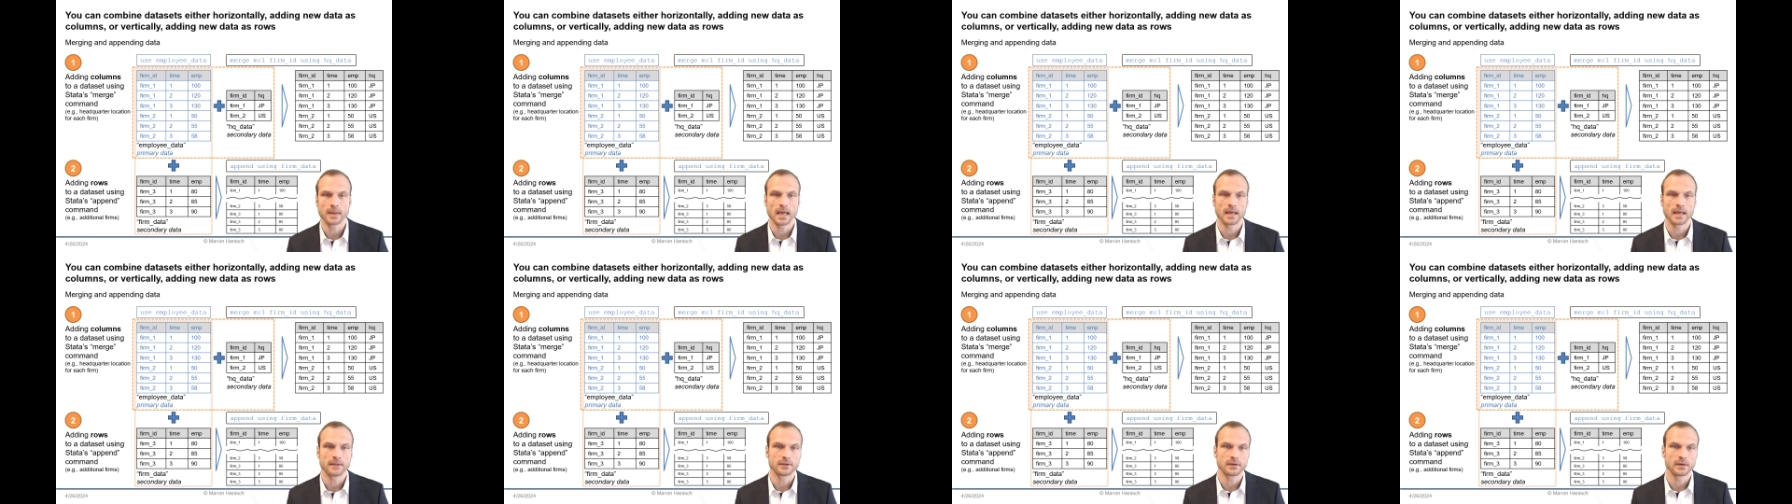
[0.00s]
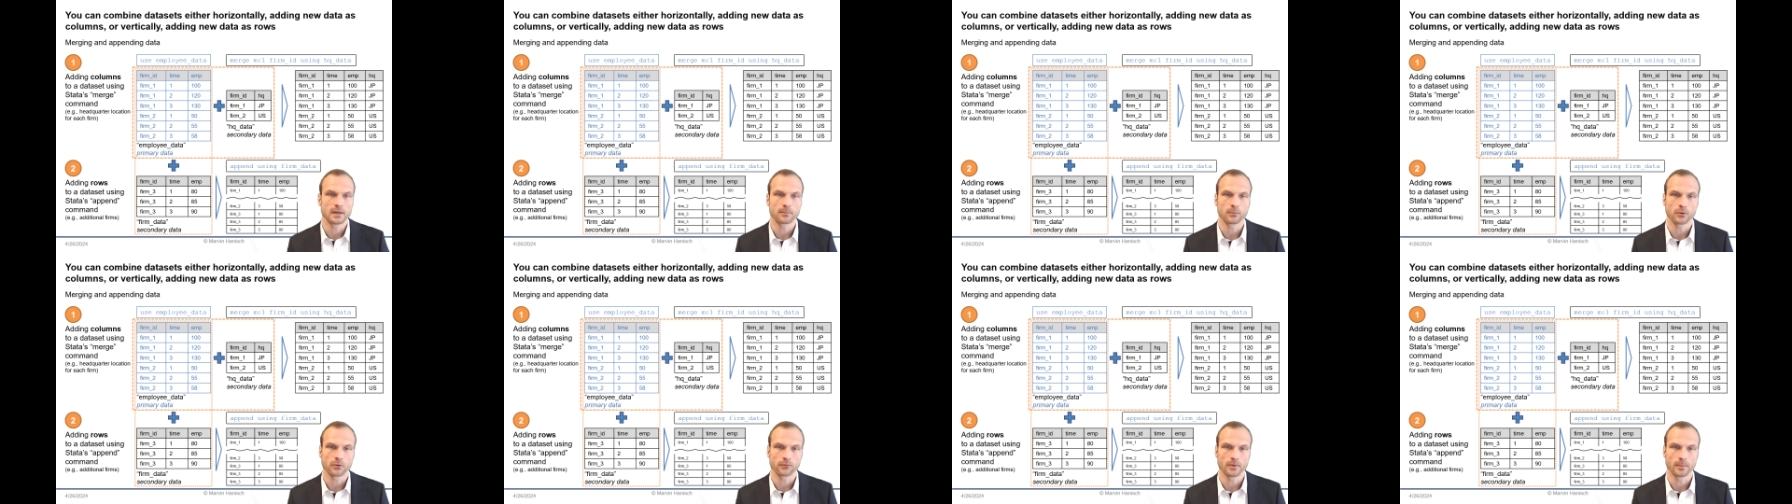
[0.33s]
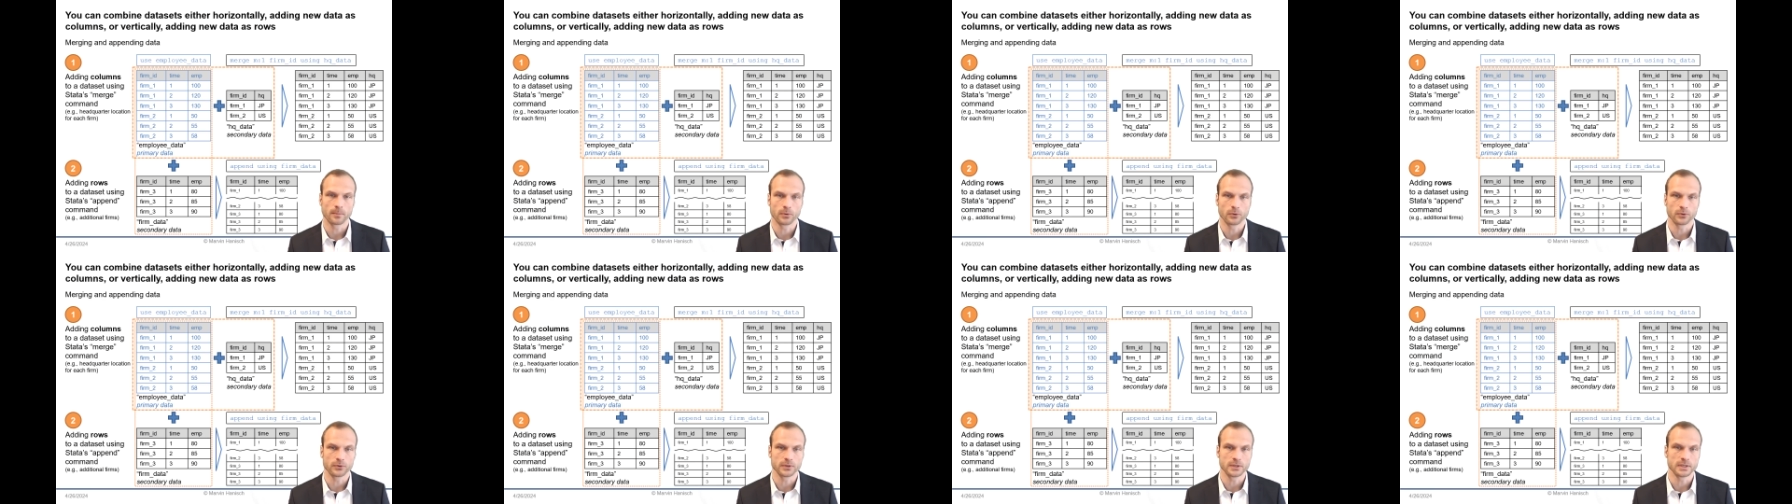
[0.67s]
and the number of
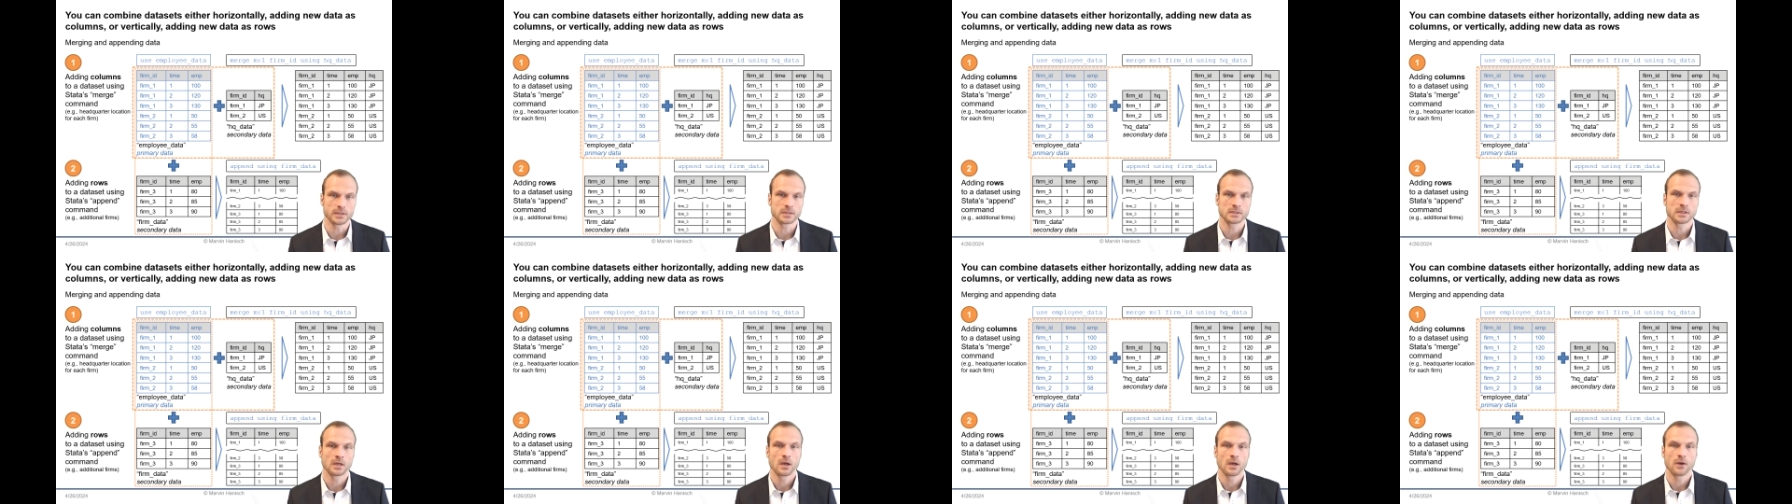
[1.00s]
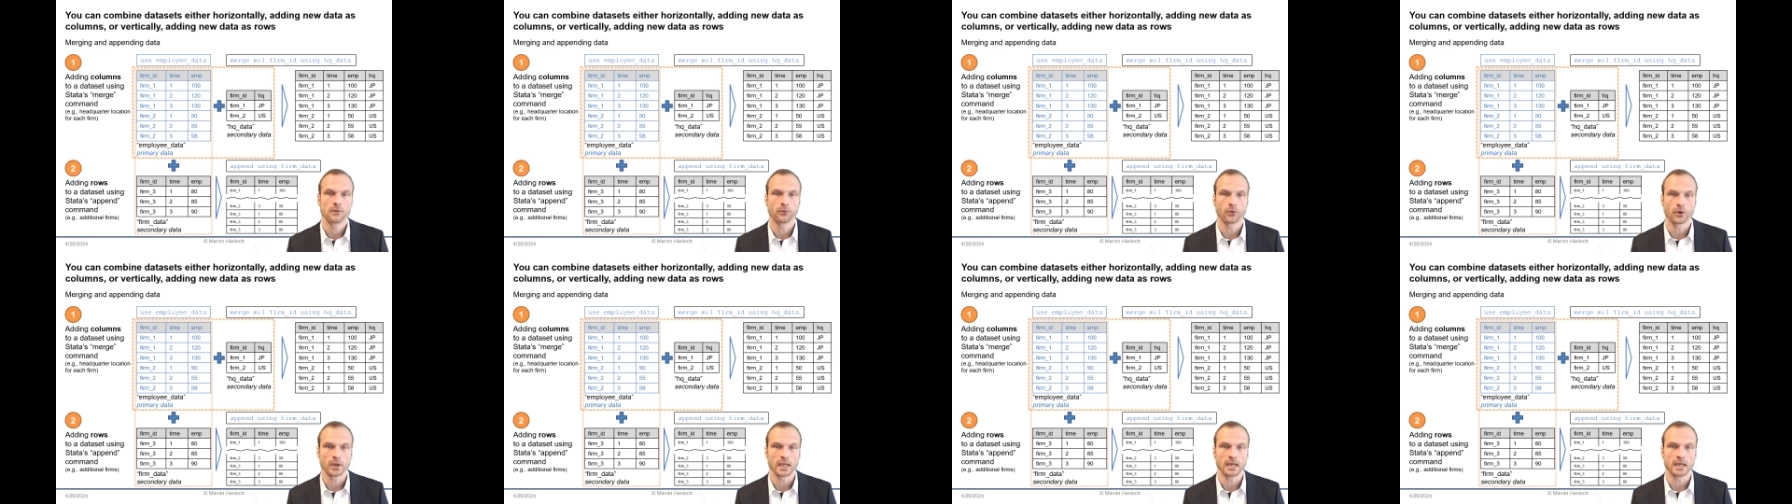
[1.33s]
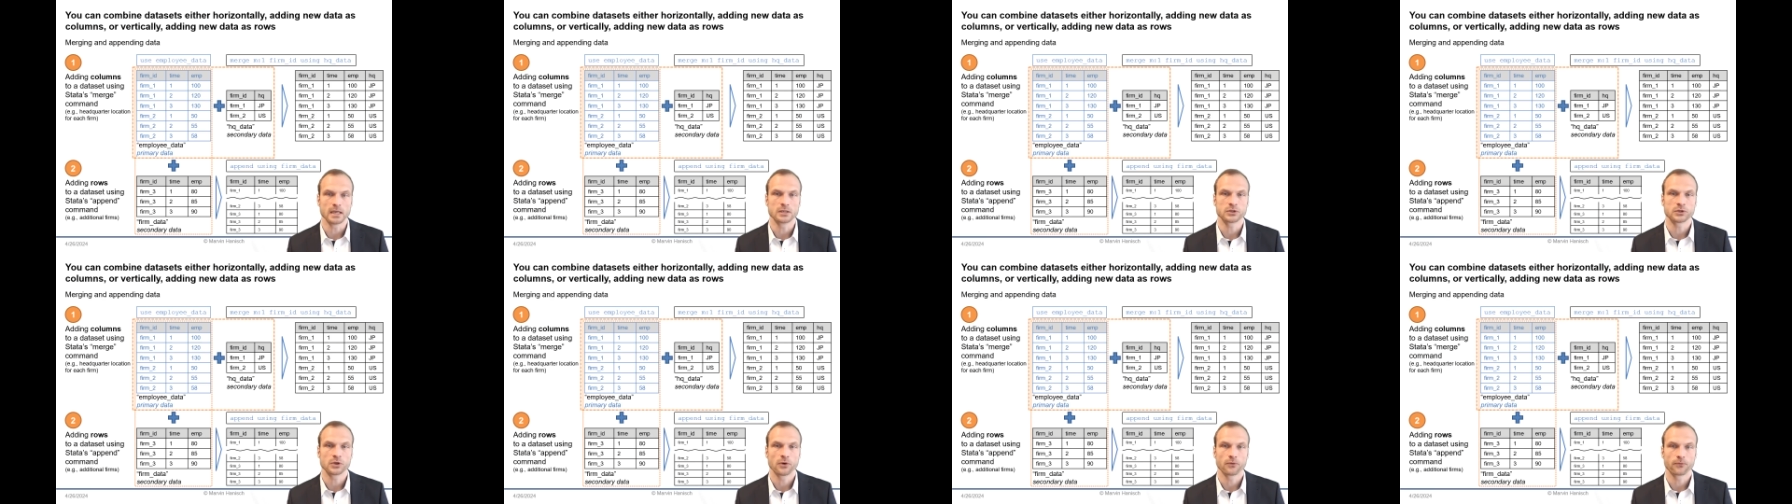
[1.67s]
employees for each